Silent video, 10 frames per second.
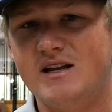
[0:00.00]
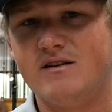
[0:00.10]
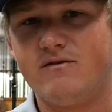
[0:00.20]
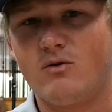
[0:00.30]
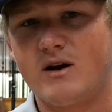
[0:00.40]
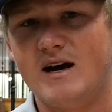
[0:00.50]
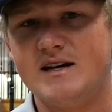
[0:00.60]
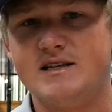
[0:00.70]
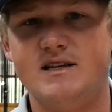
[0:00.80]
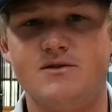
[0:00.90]
the
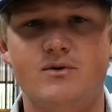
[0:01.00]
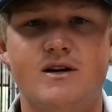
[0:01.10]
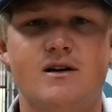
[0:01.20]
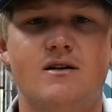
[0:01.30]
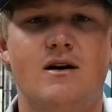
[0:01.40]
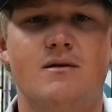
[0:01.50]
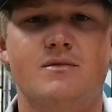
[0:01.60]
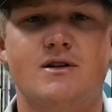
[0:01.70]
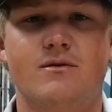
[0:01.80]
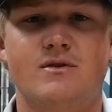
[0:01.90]
forecast this week,
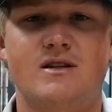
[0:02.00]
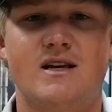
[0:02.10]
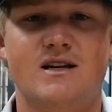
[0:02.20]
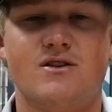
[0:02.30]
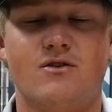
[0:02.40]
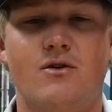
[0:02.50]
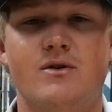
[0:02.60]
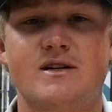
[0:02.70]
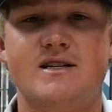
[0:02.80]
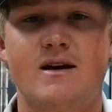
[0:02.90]
so things are
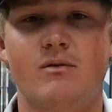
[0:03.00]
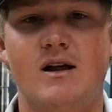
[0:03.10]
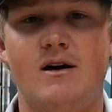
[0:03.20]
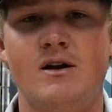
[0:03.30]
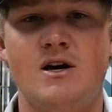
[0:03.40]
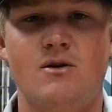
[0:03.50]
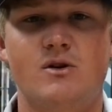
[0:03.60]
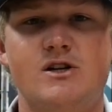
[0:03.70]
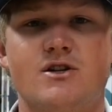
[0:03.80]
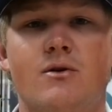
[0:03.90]
going to stable out,
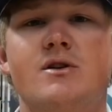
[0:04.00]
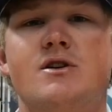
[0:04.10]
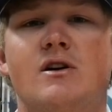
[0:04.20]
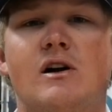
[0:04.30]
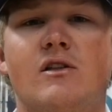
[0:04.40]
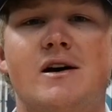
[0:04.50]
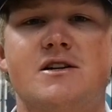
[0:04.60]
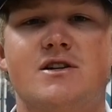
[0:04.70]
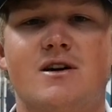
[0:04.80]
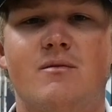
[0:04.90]
which is always good on Lake
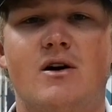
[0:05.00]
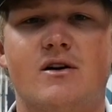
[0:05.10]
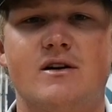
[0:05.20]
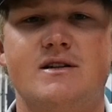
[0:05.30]
Chickamauga.